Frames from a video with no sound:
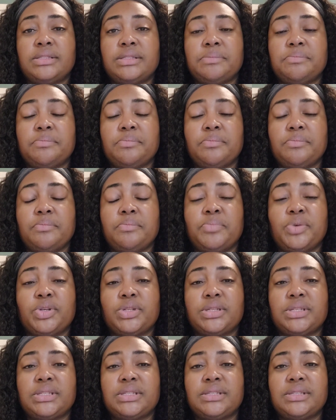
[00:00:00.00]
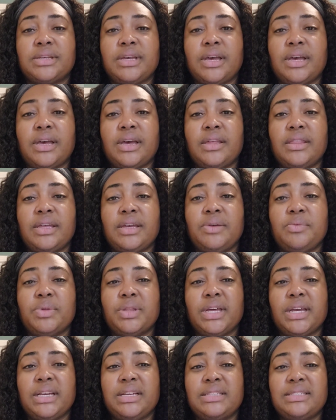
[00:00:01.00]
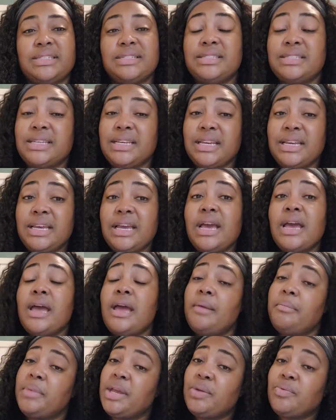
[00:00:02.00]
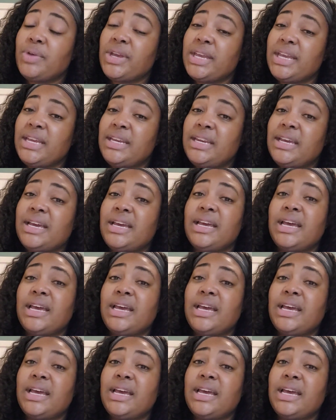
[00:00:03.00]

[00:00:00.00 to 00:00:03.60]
some books uh, that you would like to see me read